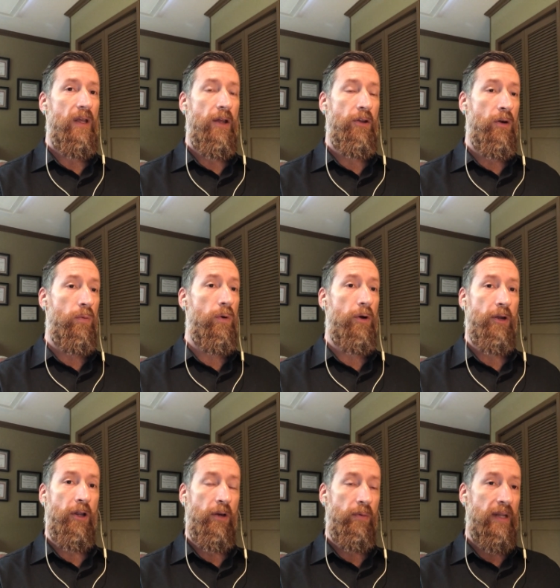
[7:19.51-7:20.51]
in your
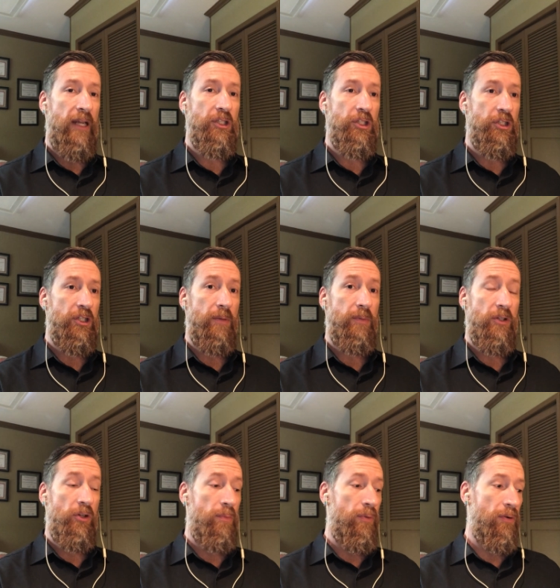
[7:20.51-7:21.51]
work, in your relationships,
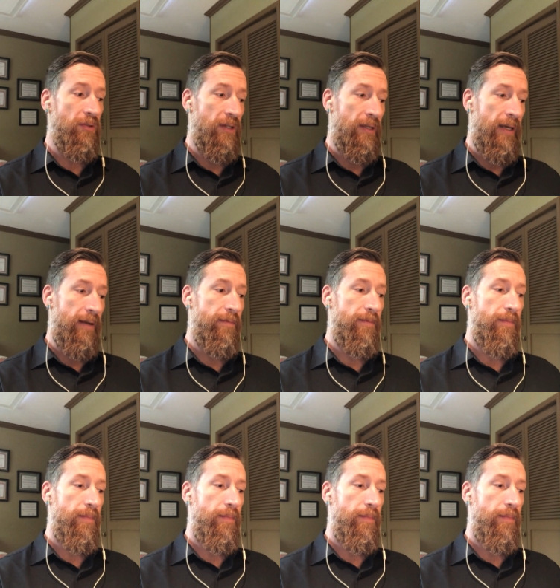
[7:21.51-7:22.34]
in your personal life.